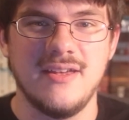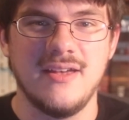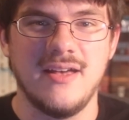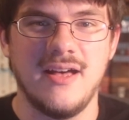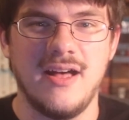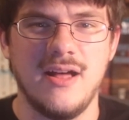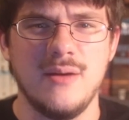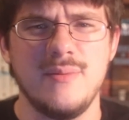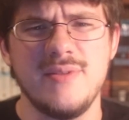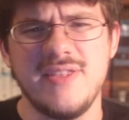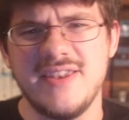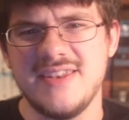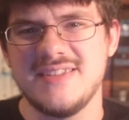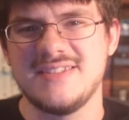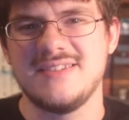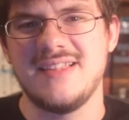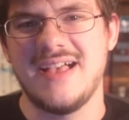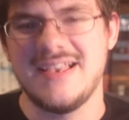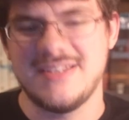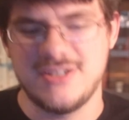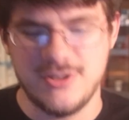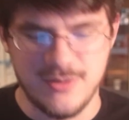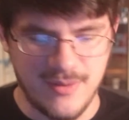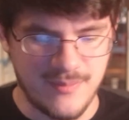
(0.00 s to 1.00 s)
But then his
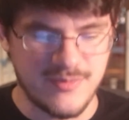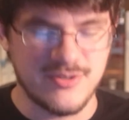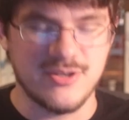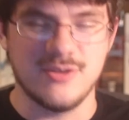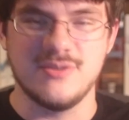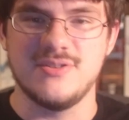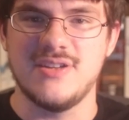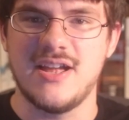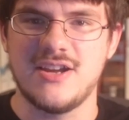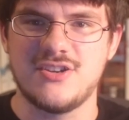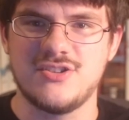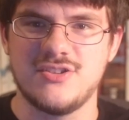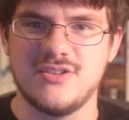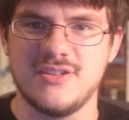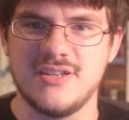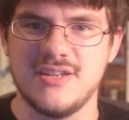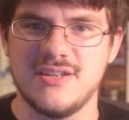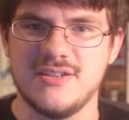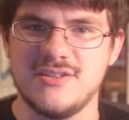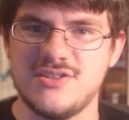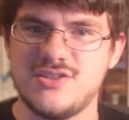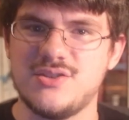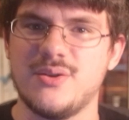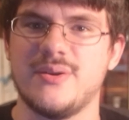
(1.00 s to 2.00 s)
last 2 episodes
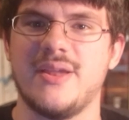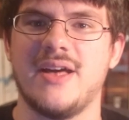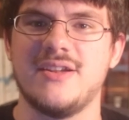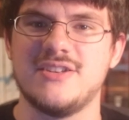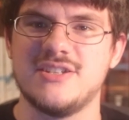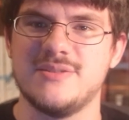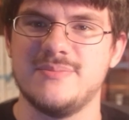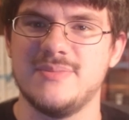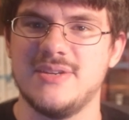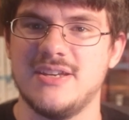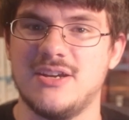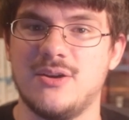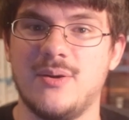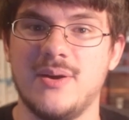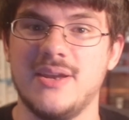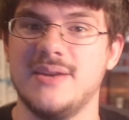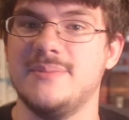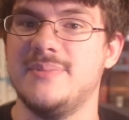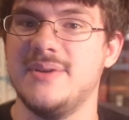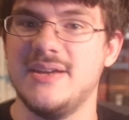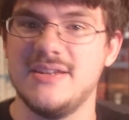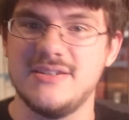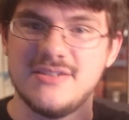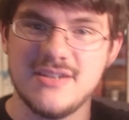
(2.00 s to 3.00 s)
actually stood out to me quite
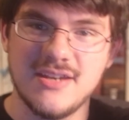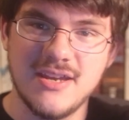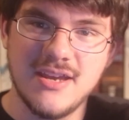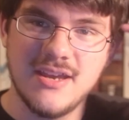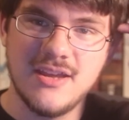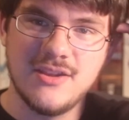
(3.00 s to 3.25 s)
a bit,